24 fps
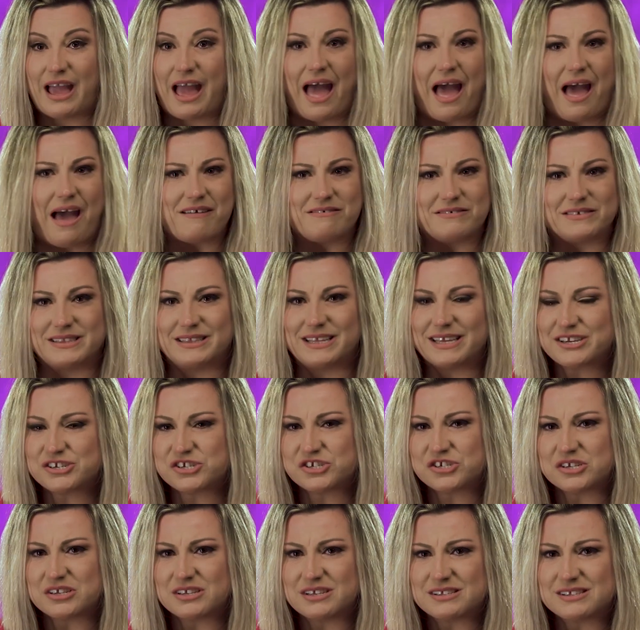I have
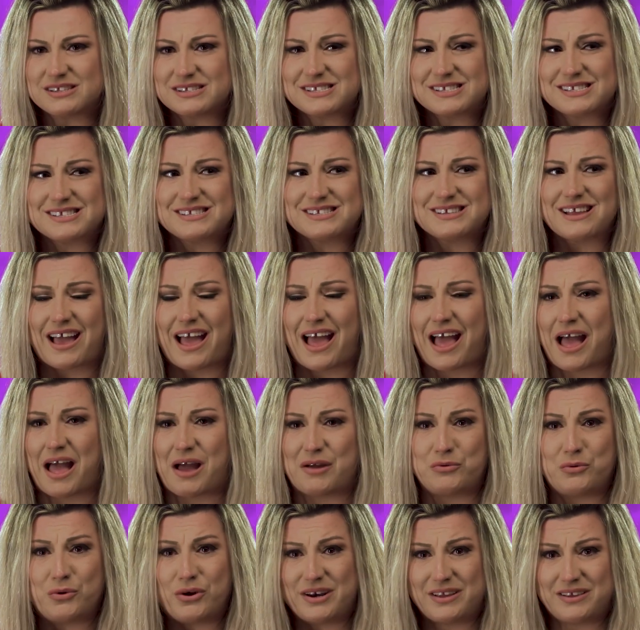addictions, I
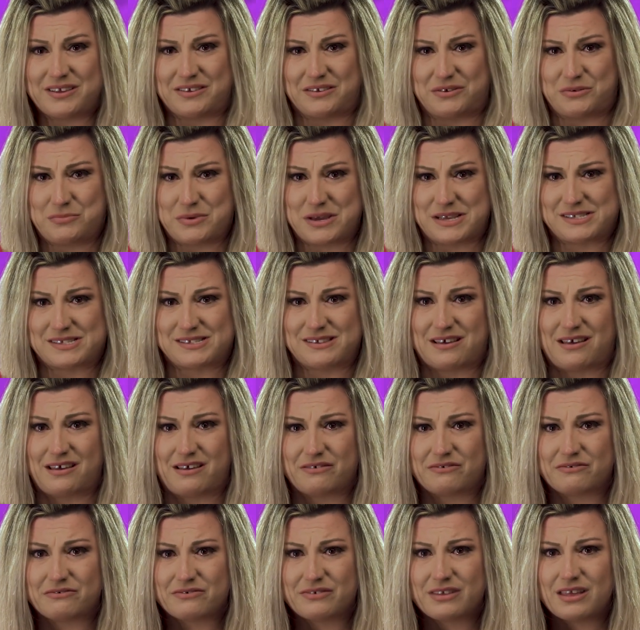want to kill
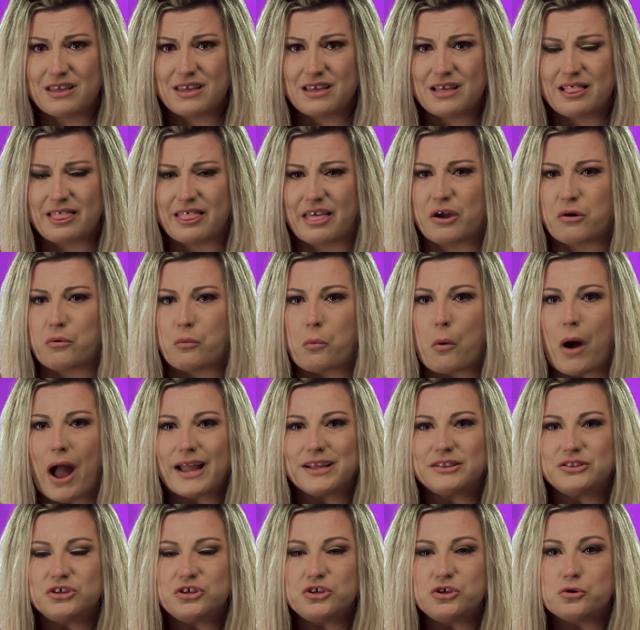myself. Like, why
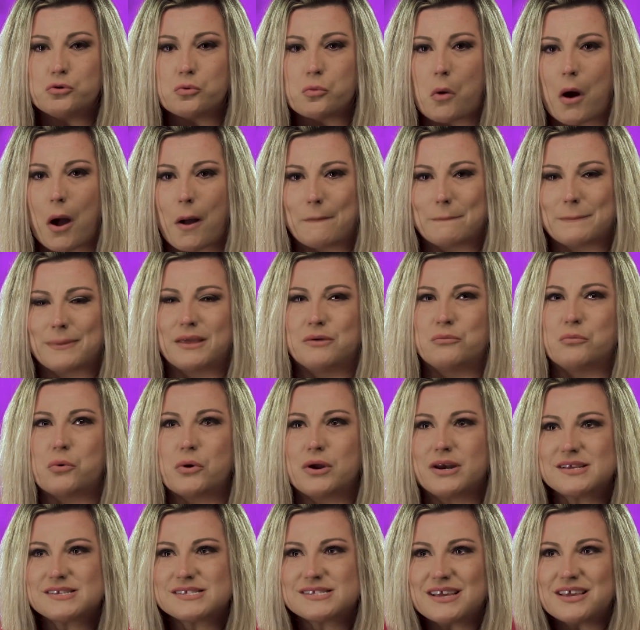do you want me?
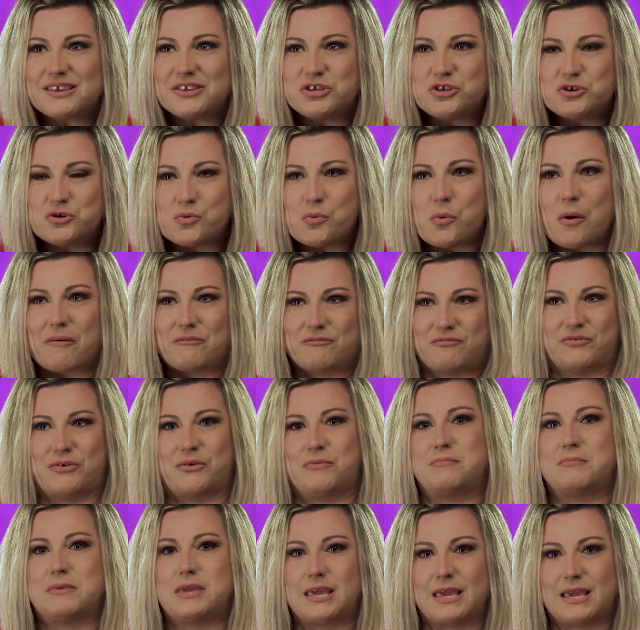What is it you want
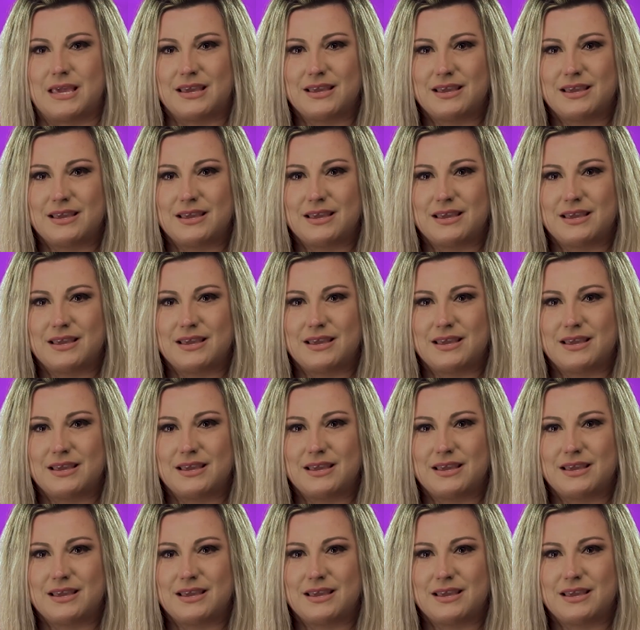from me?